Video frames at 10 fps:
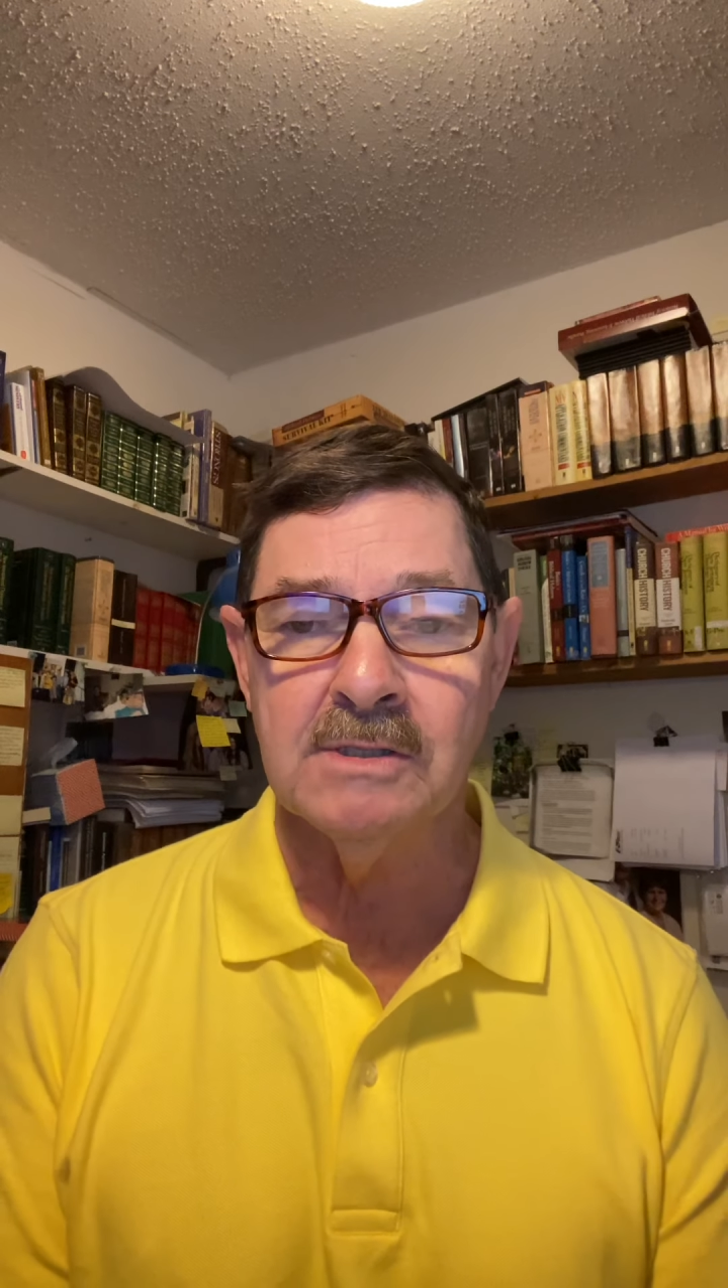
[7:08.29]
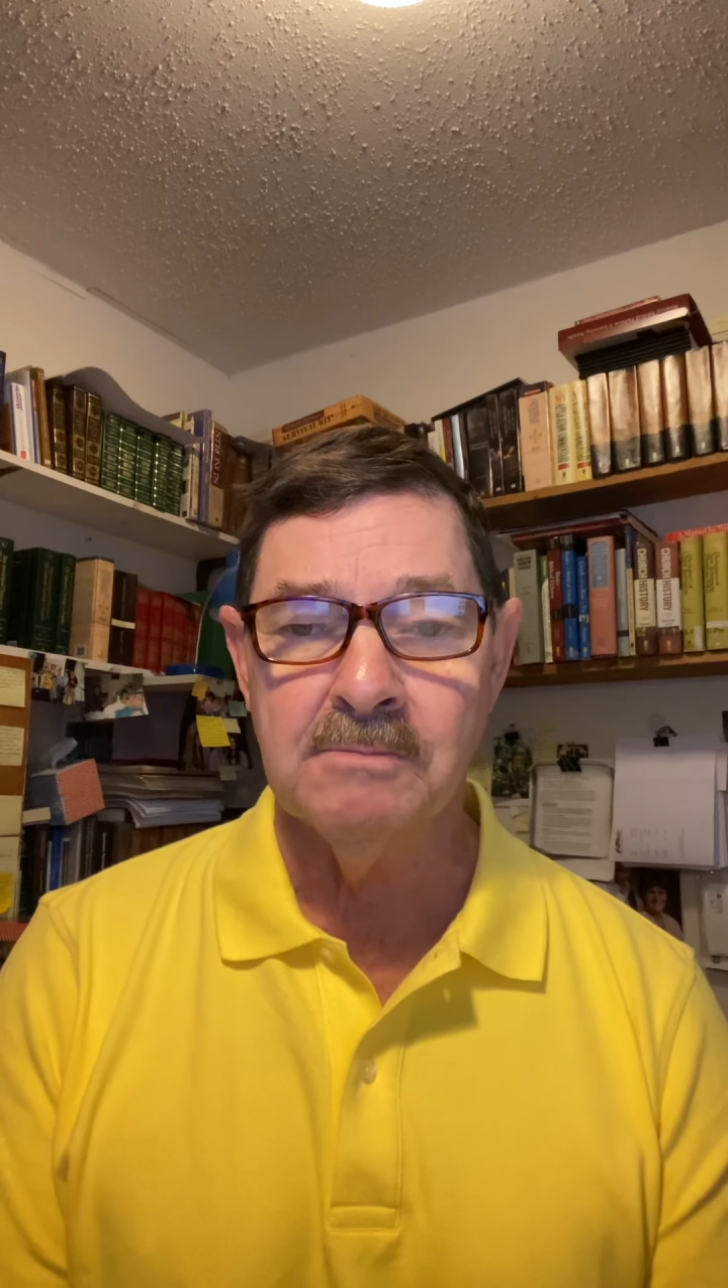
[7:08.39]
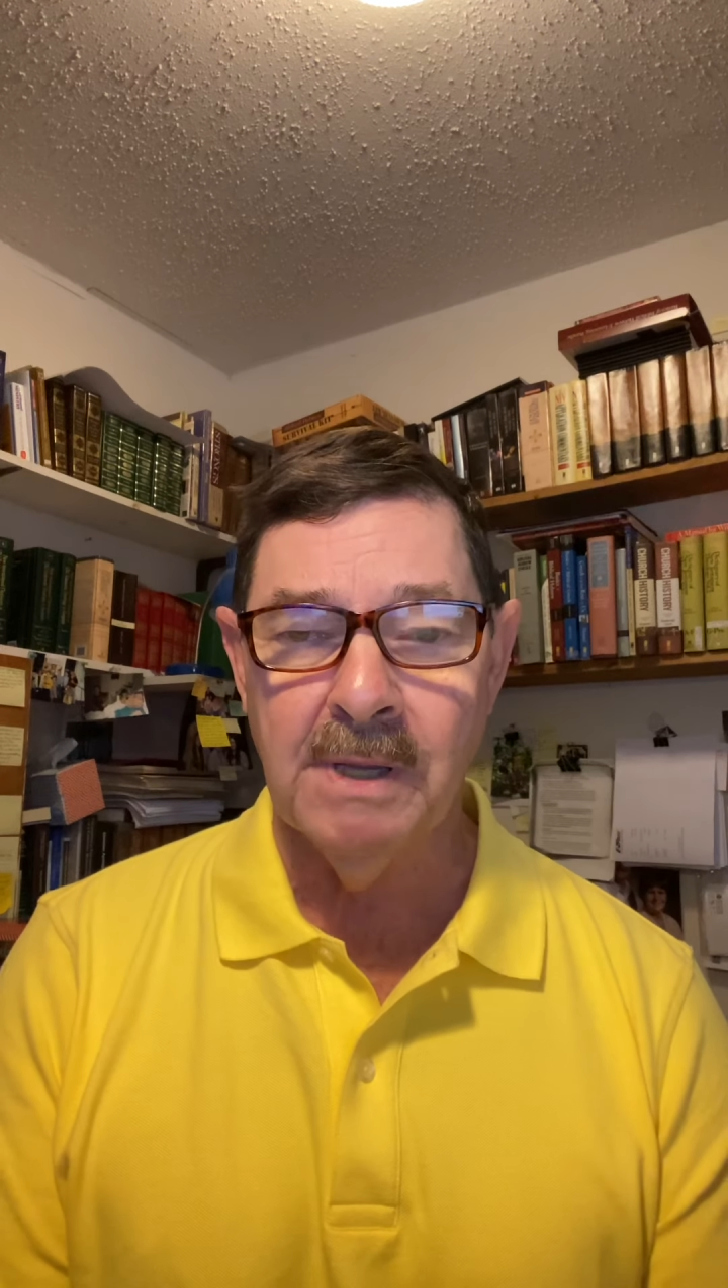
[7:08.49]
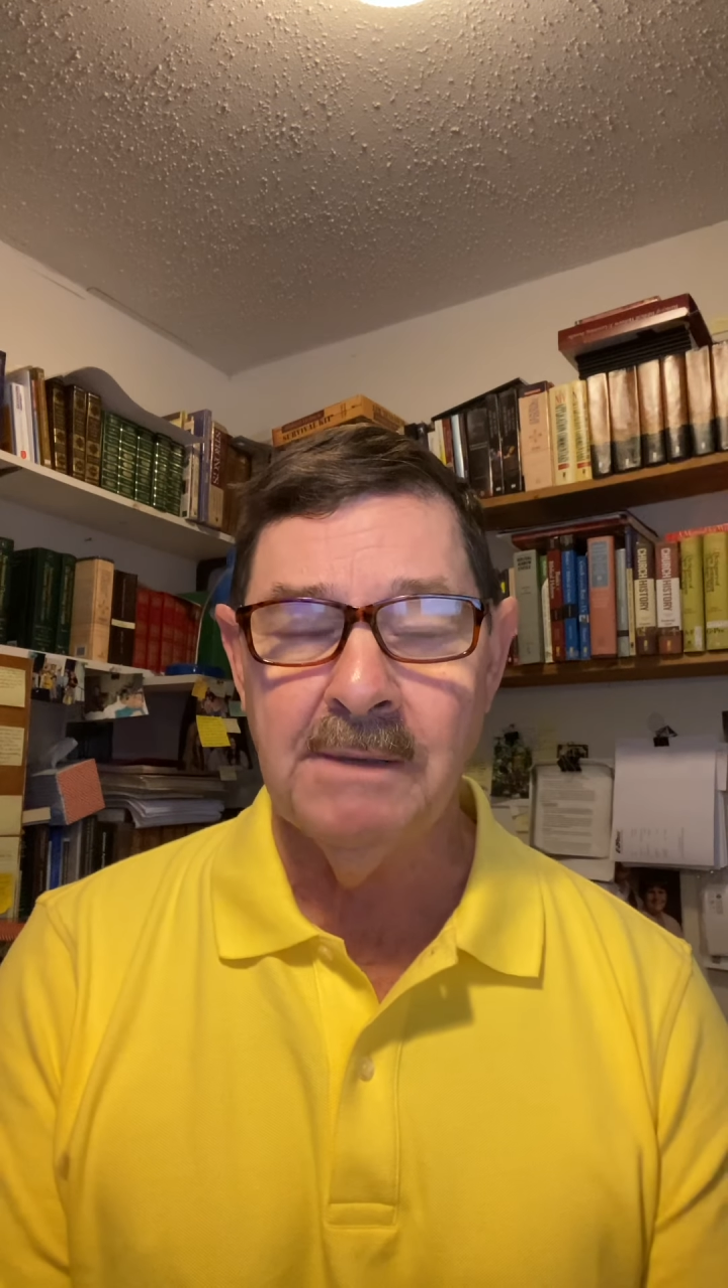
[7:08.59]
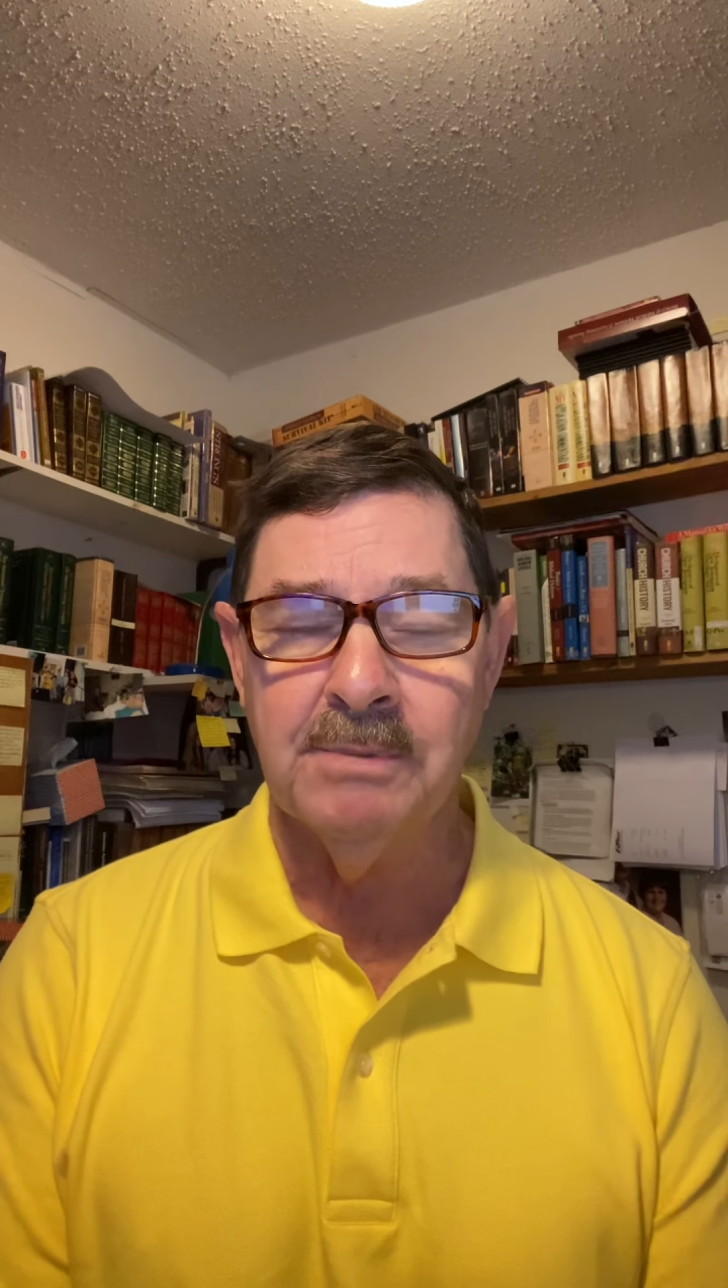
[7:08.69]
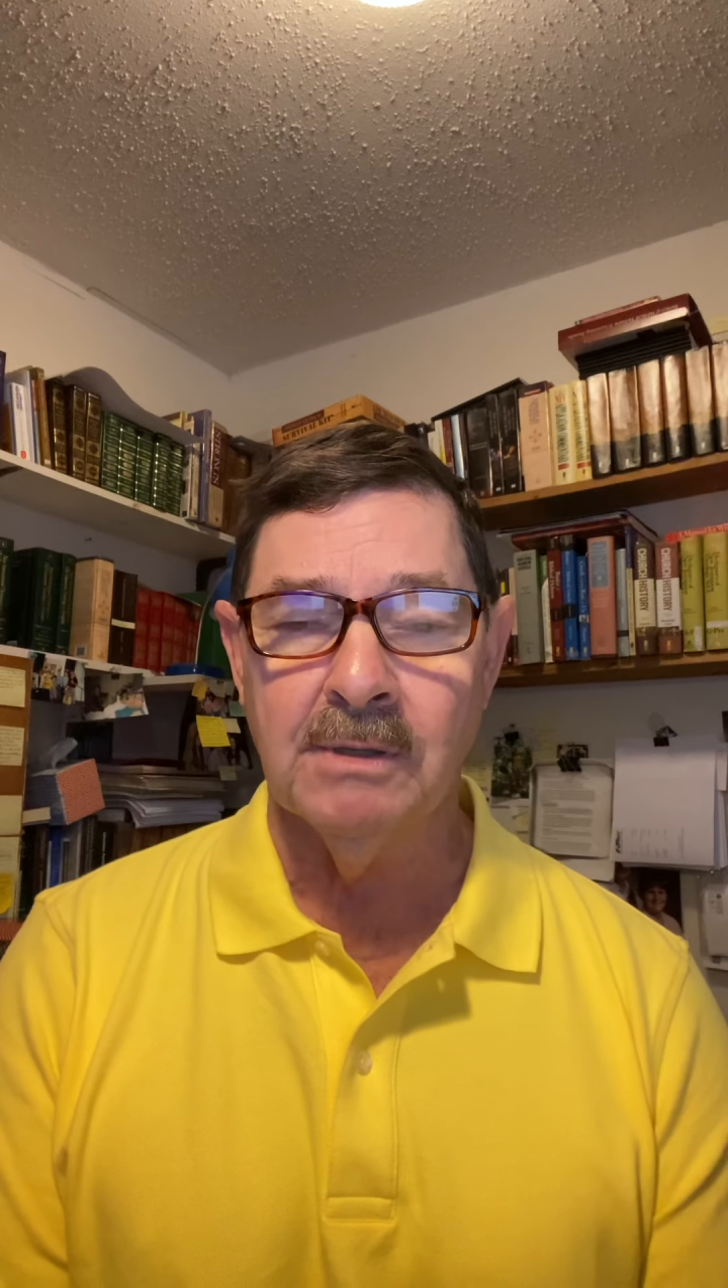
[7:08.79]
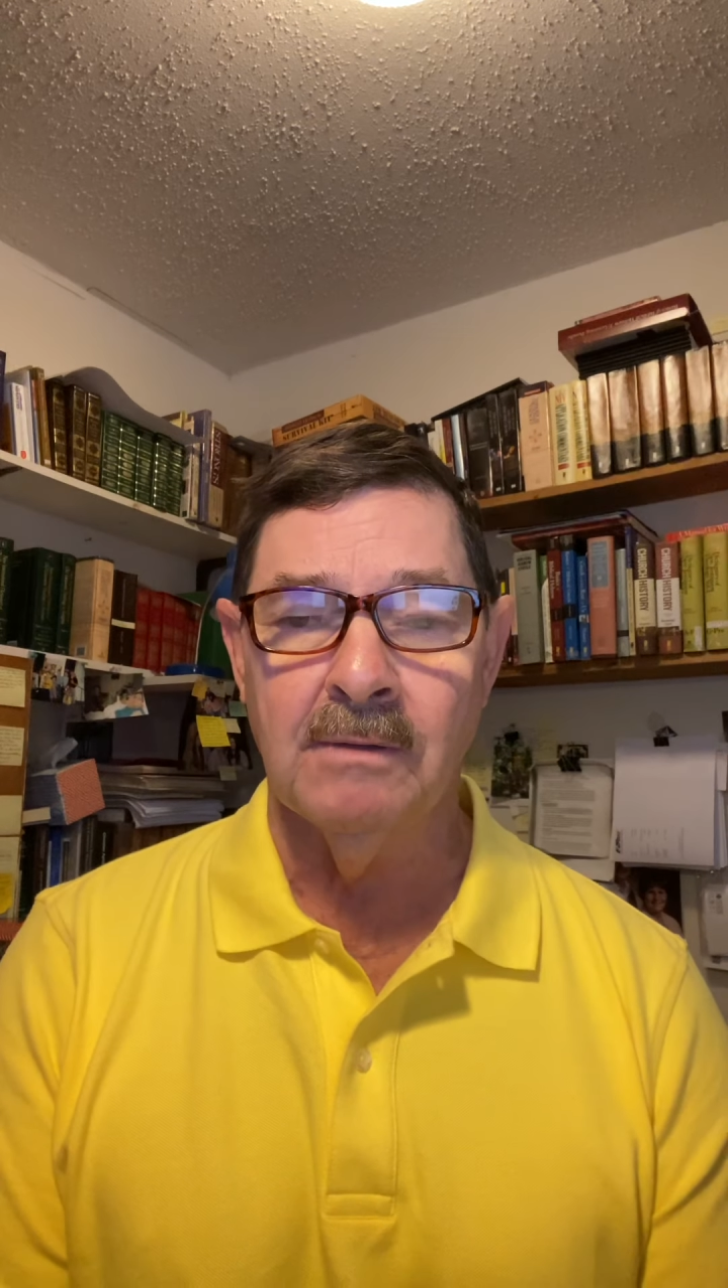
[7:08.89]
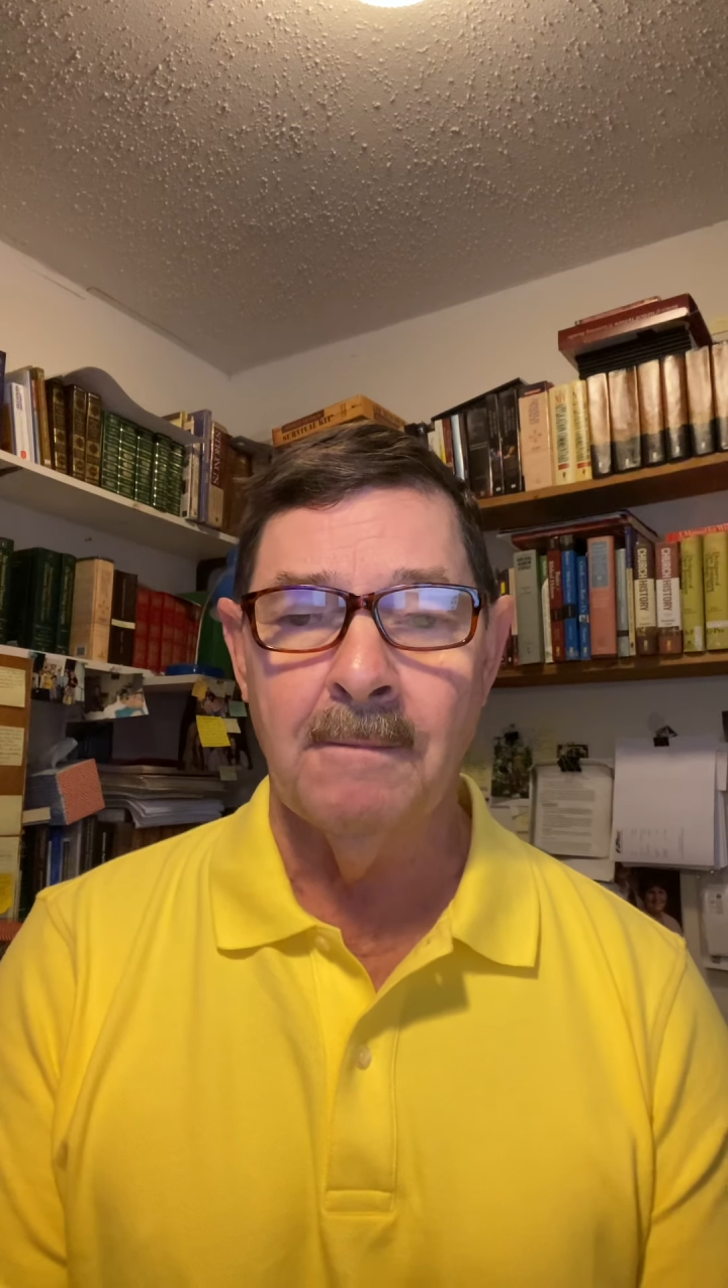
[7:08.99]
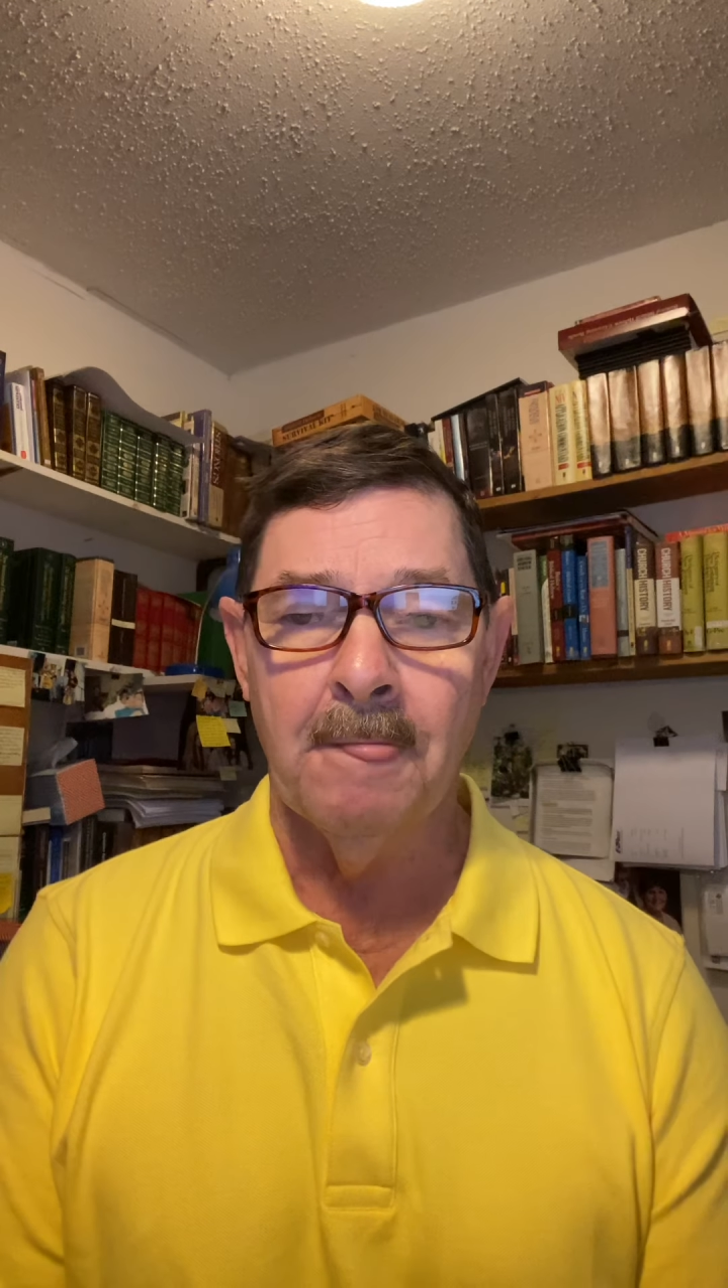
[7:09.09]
people